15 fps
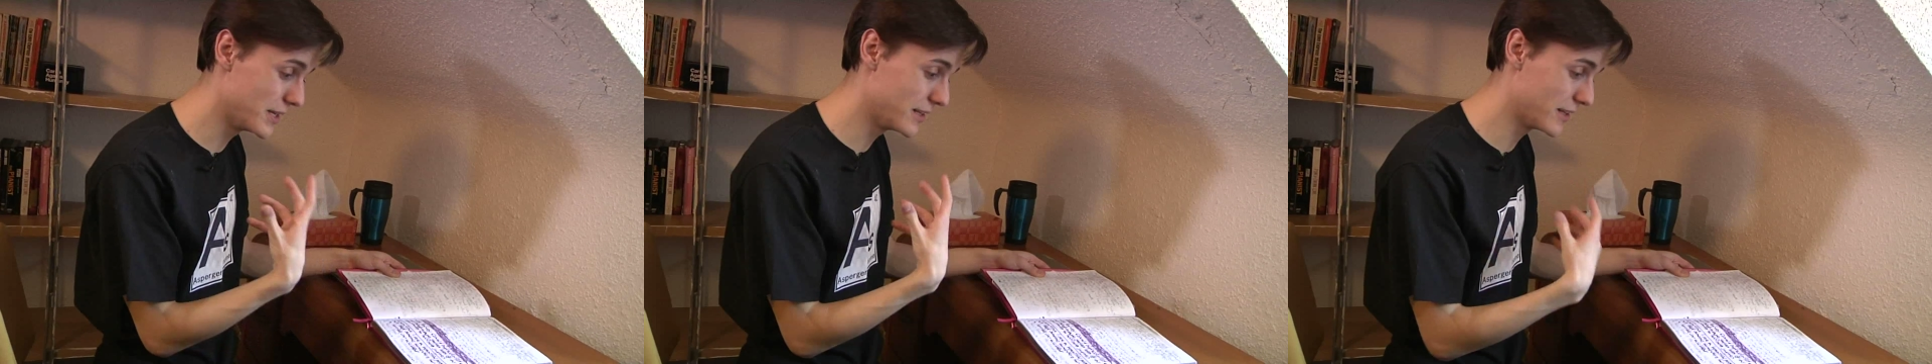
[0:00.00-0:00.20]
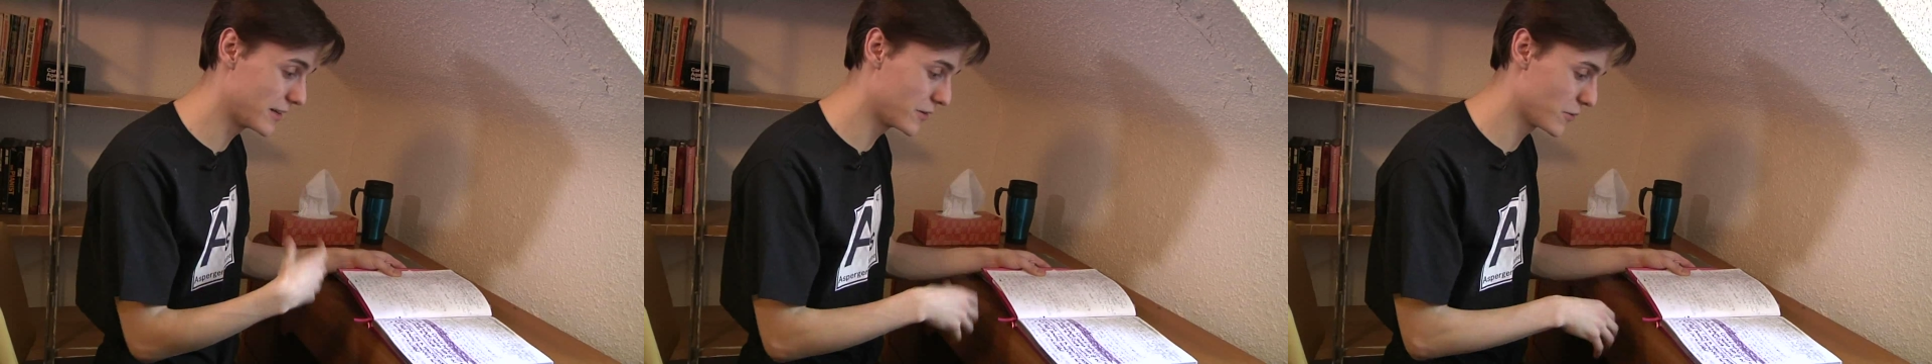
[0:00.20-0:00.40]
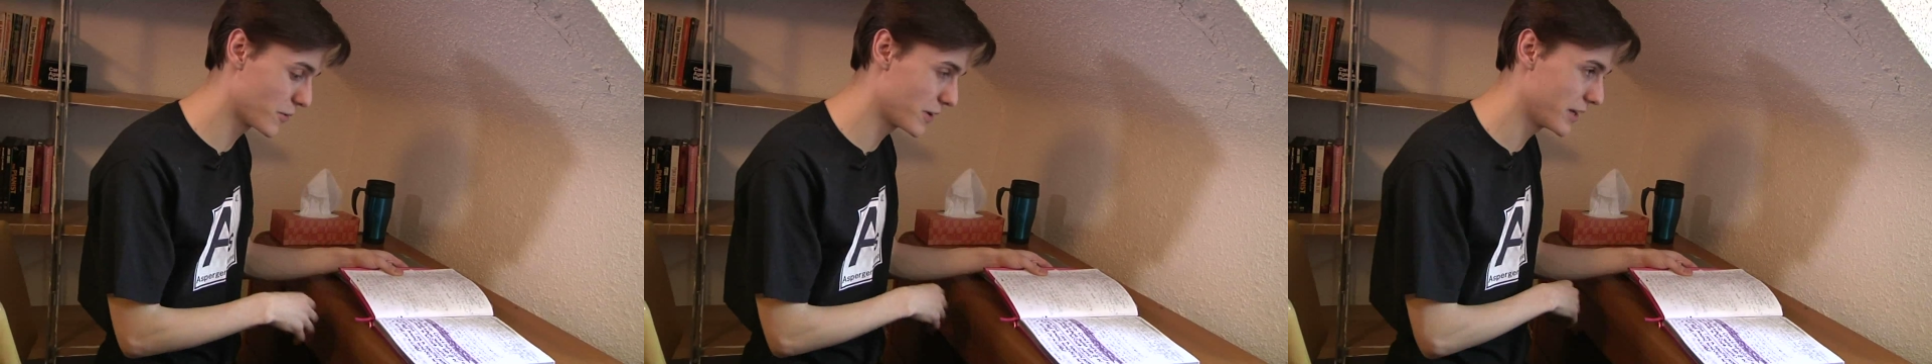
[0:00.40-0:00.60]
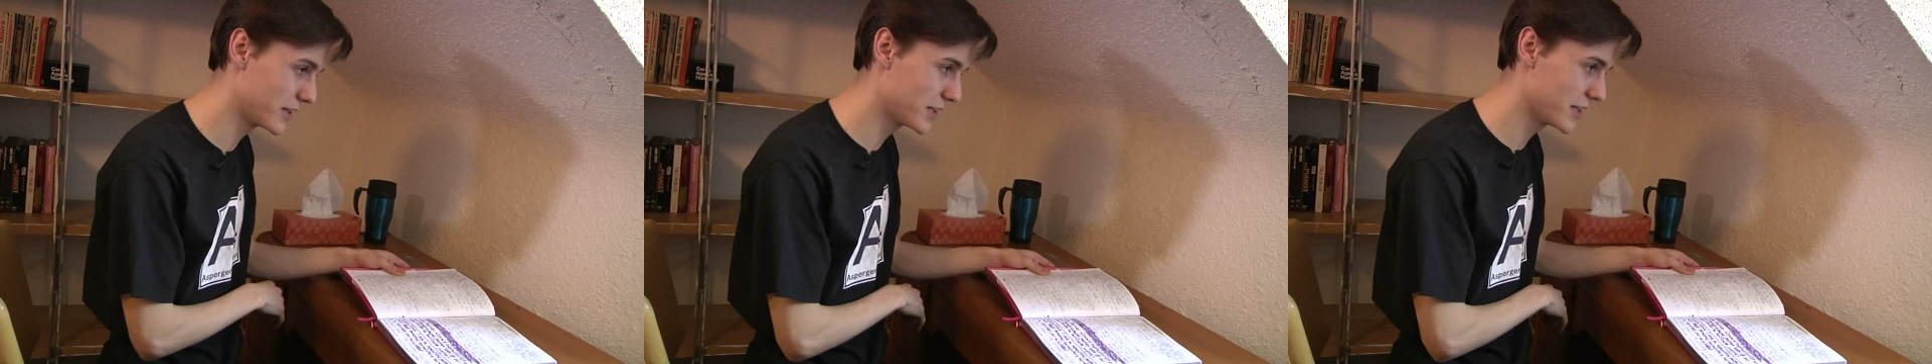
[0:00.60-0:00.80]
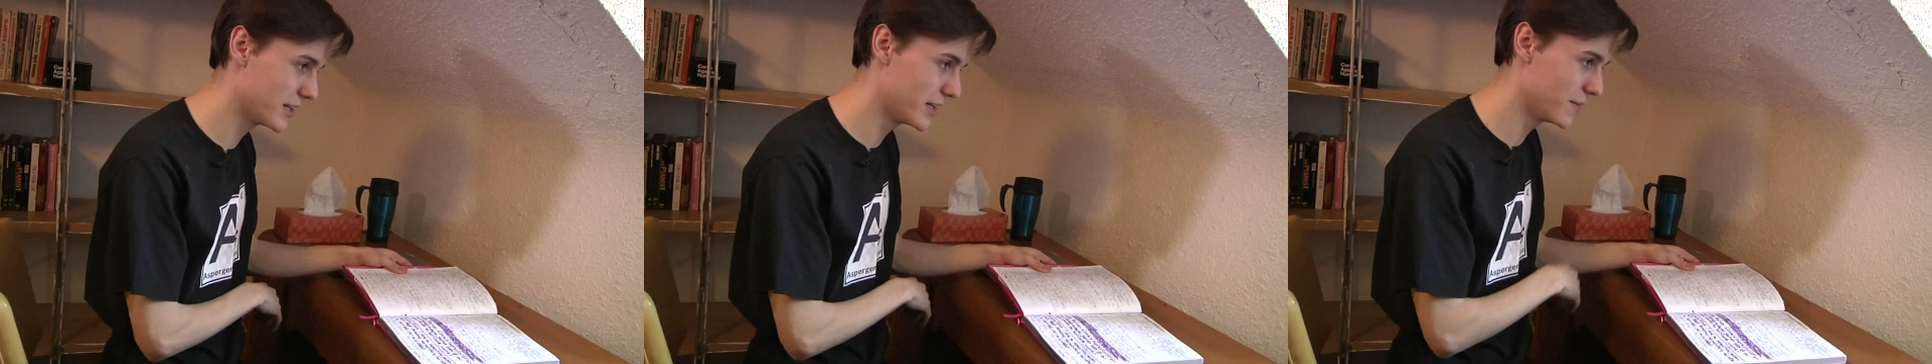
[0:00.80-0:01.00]
detail
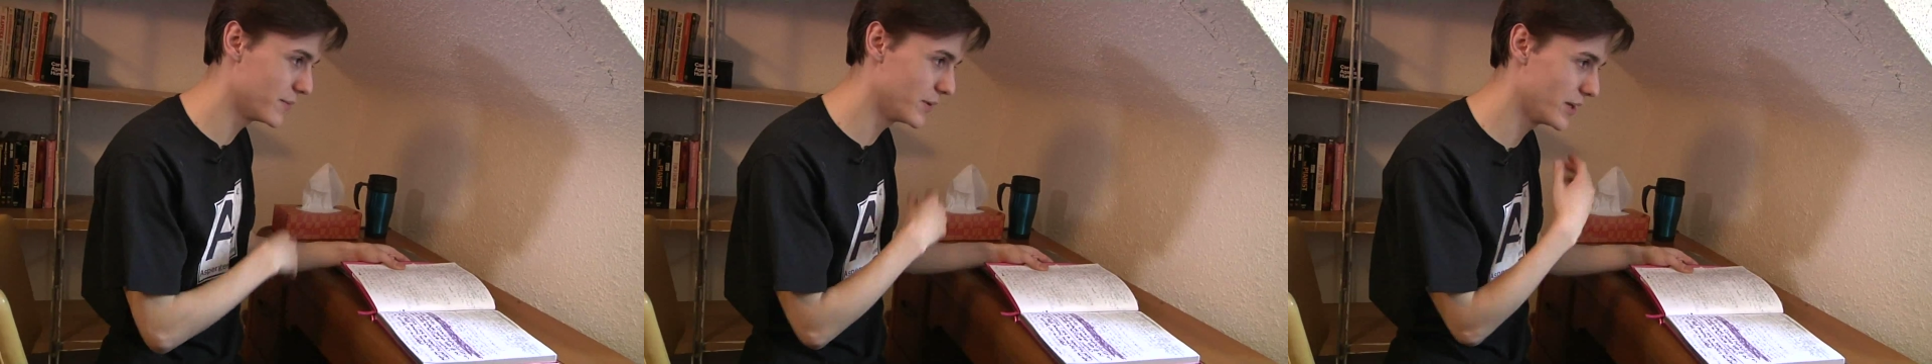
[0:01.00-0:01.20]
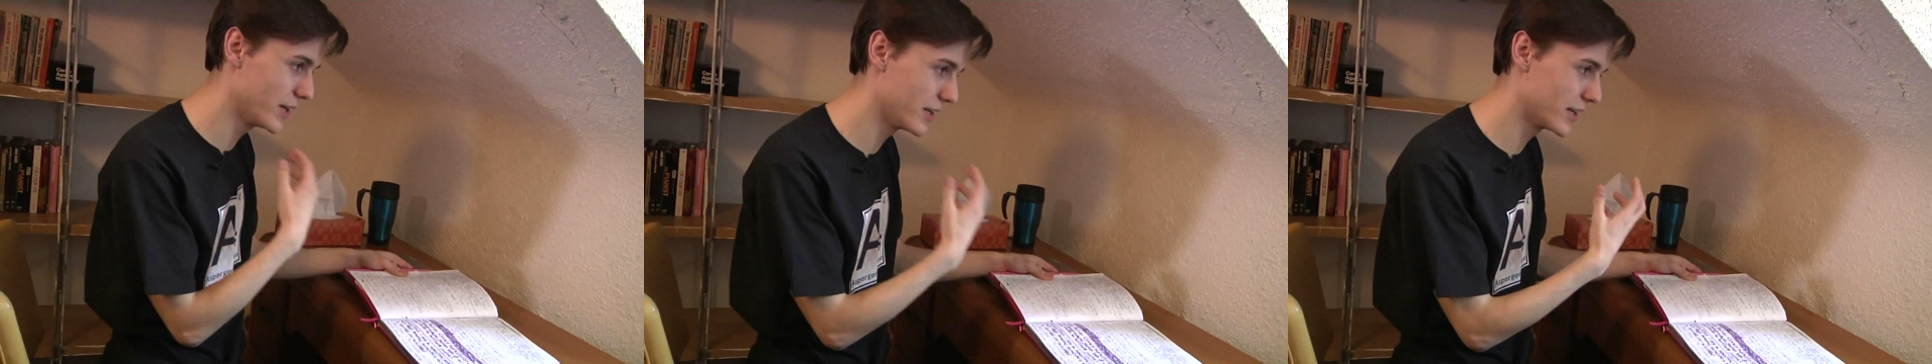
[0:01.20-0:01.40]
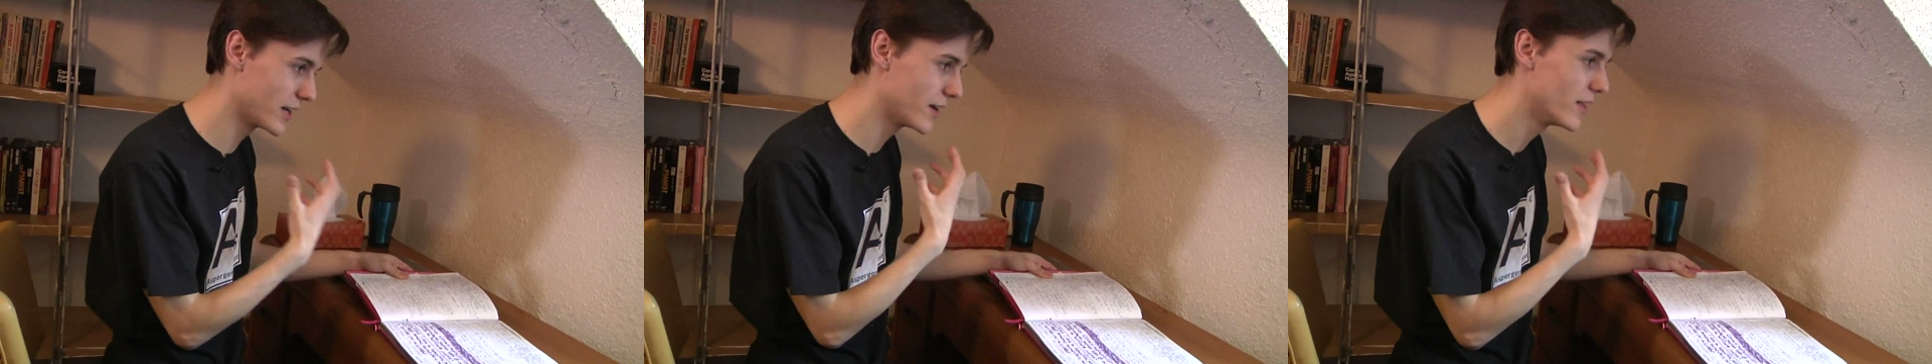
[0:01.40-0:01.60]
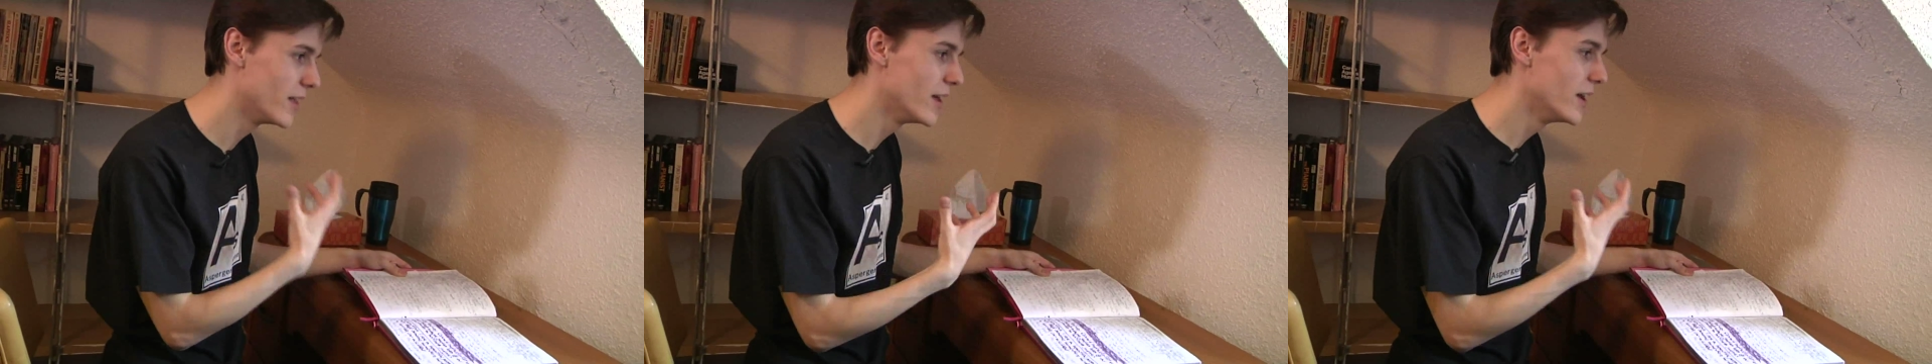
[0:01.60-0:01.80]
oriented and being